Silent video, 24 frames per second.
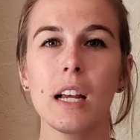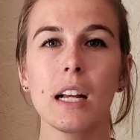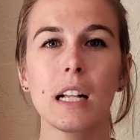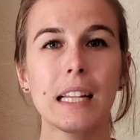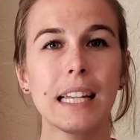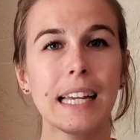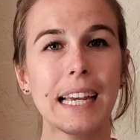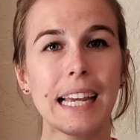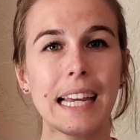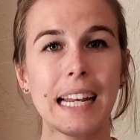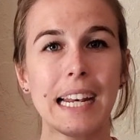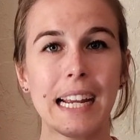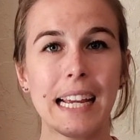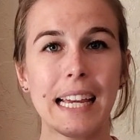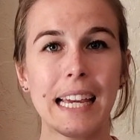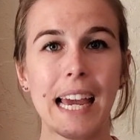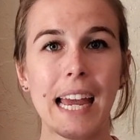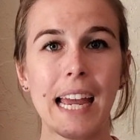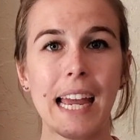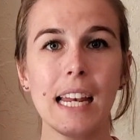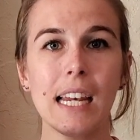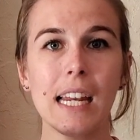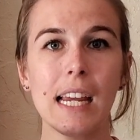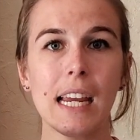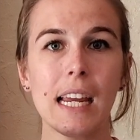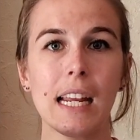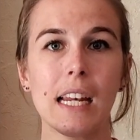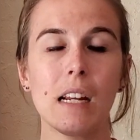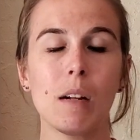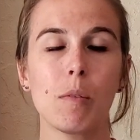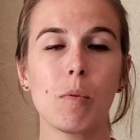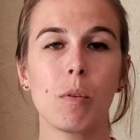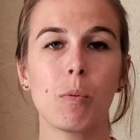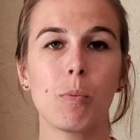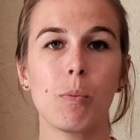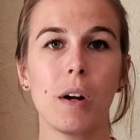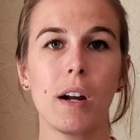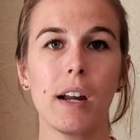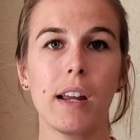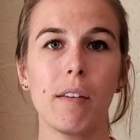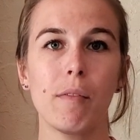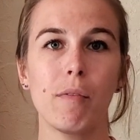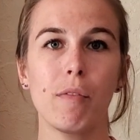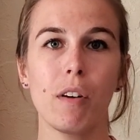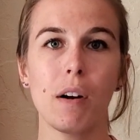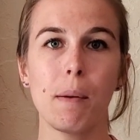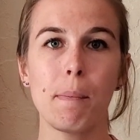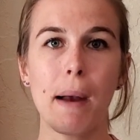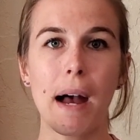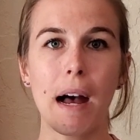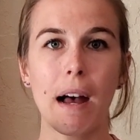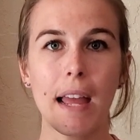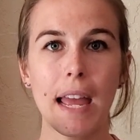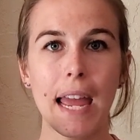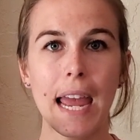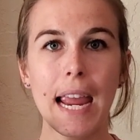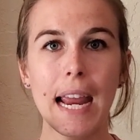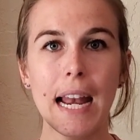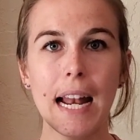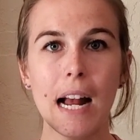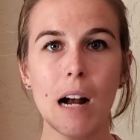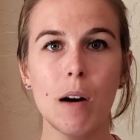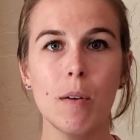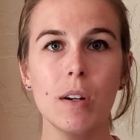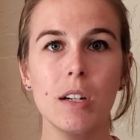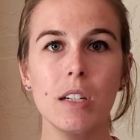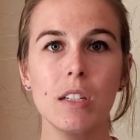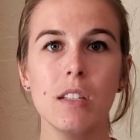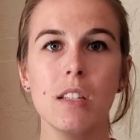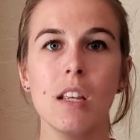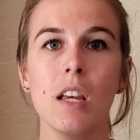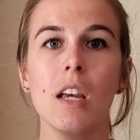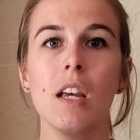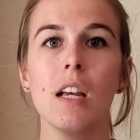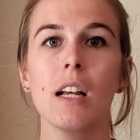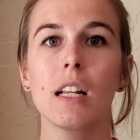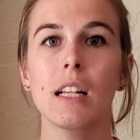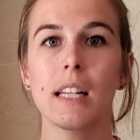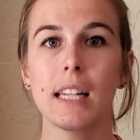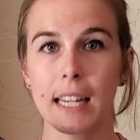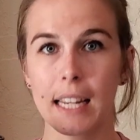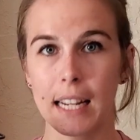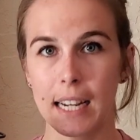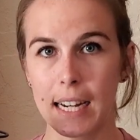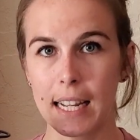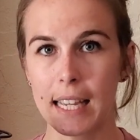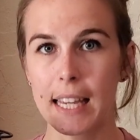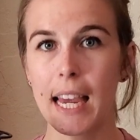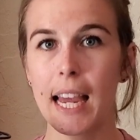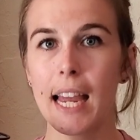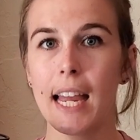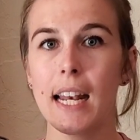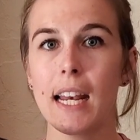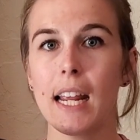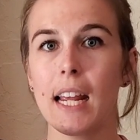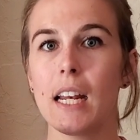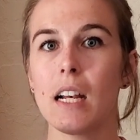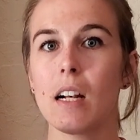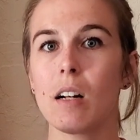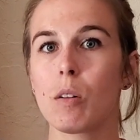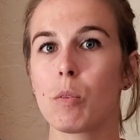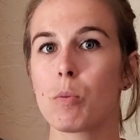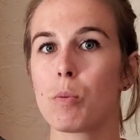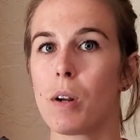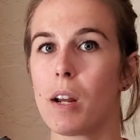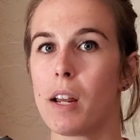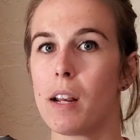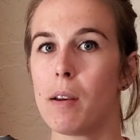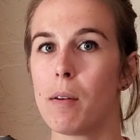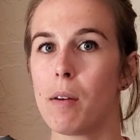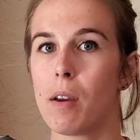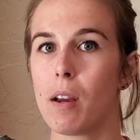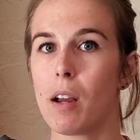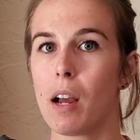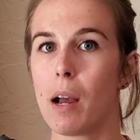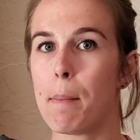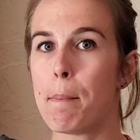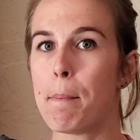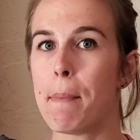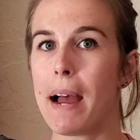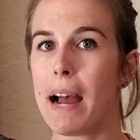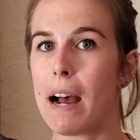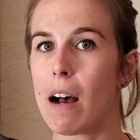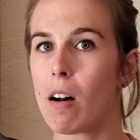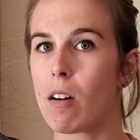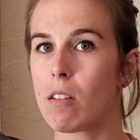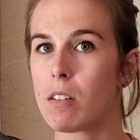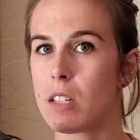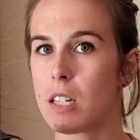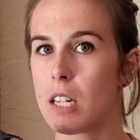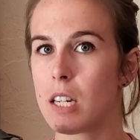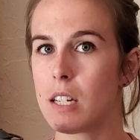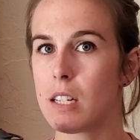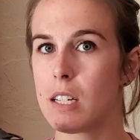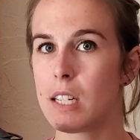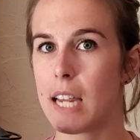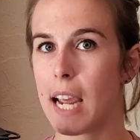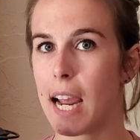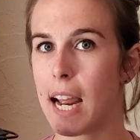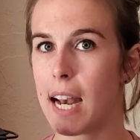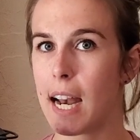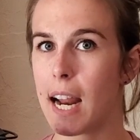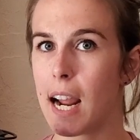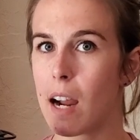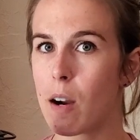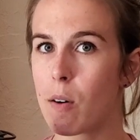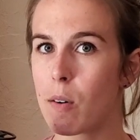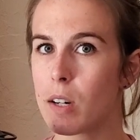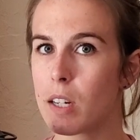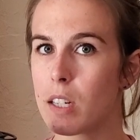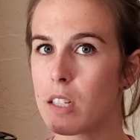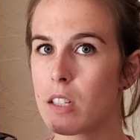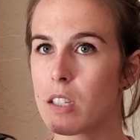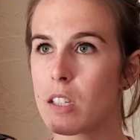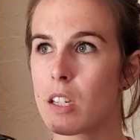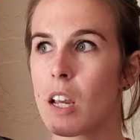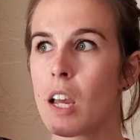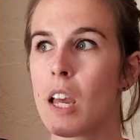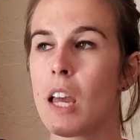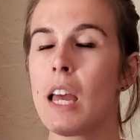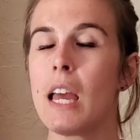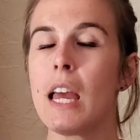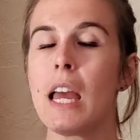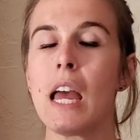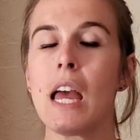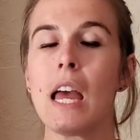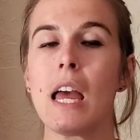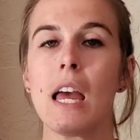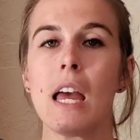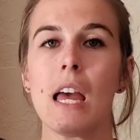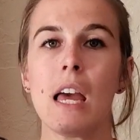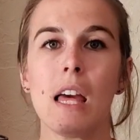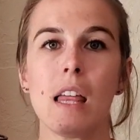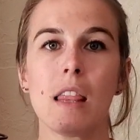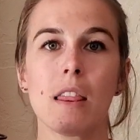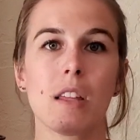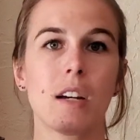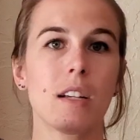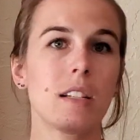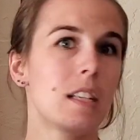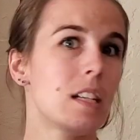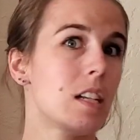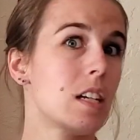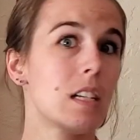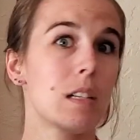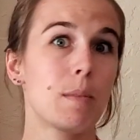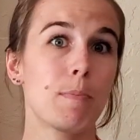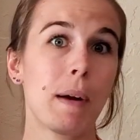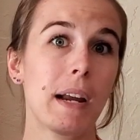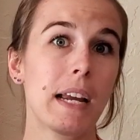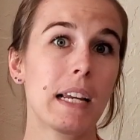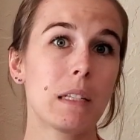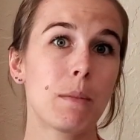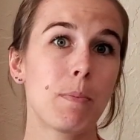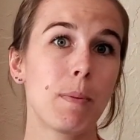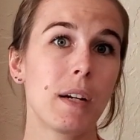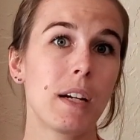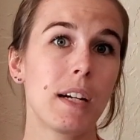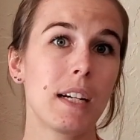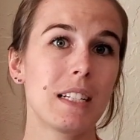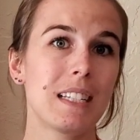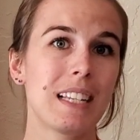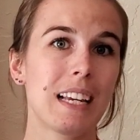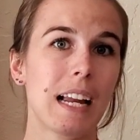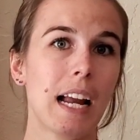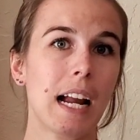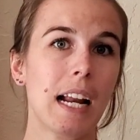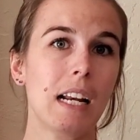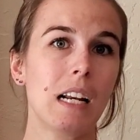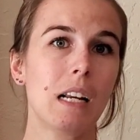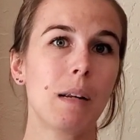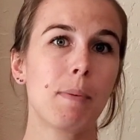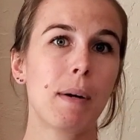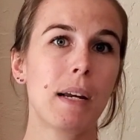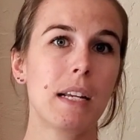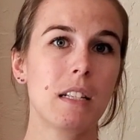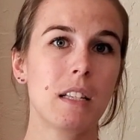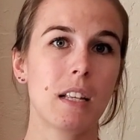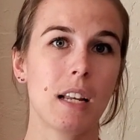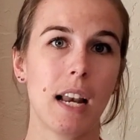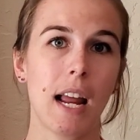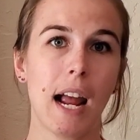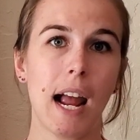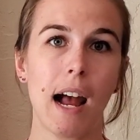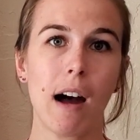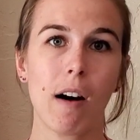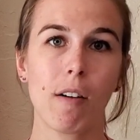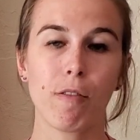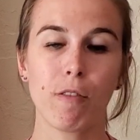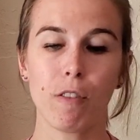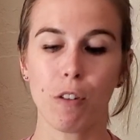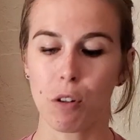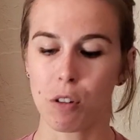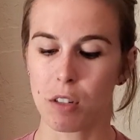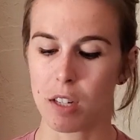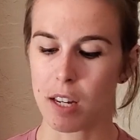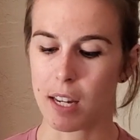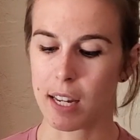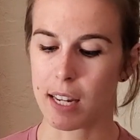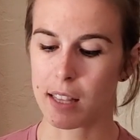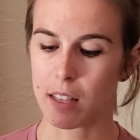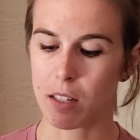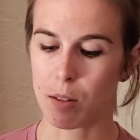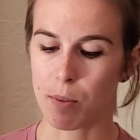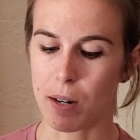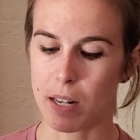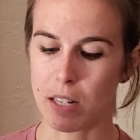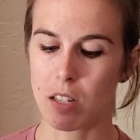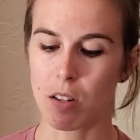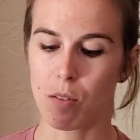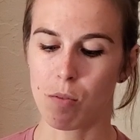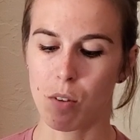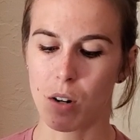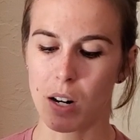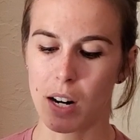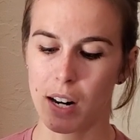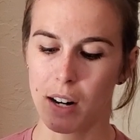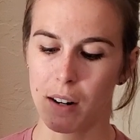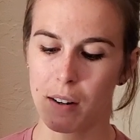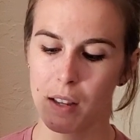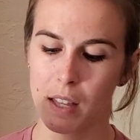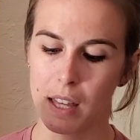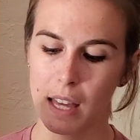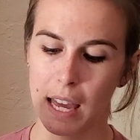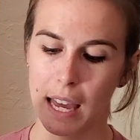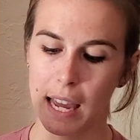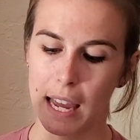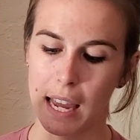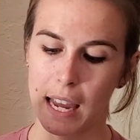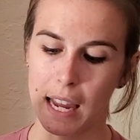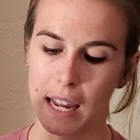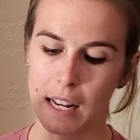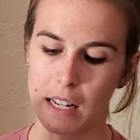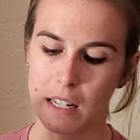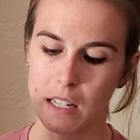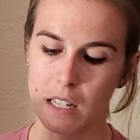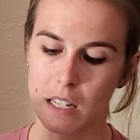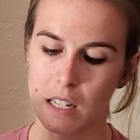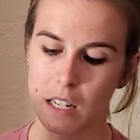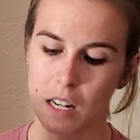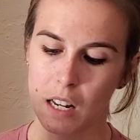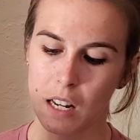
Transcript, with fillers: Click it again and it will run for about eight hours. Click it again and it'll run about 10 hours. That's just my experience. It kind of depends on how full you get the reservoir and